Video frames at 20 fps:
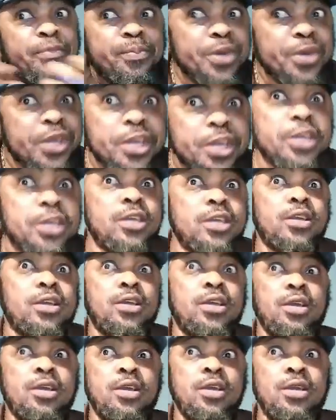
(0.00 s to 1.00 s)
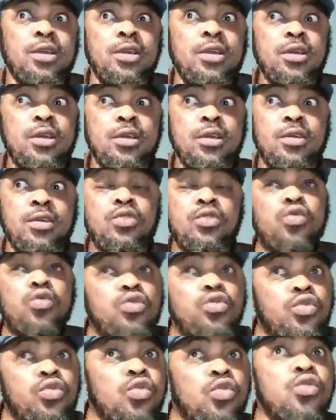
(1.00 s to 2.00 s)
be. You
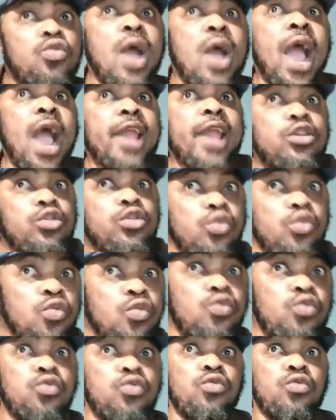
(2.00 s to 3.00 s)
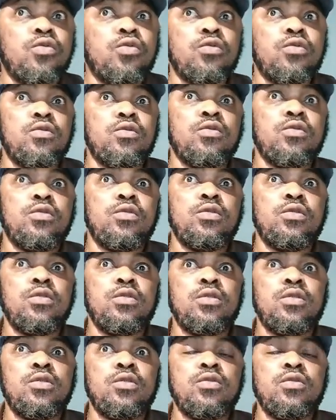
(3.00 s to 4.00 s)
do, I do.
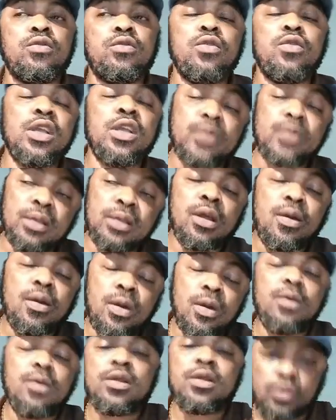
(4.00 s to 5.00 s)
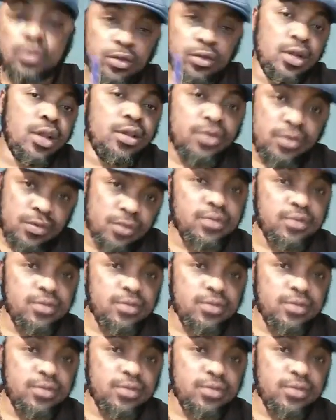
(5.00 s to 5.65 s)
You expect Awolowo to join you.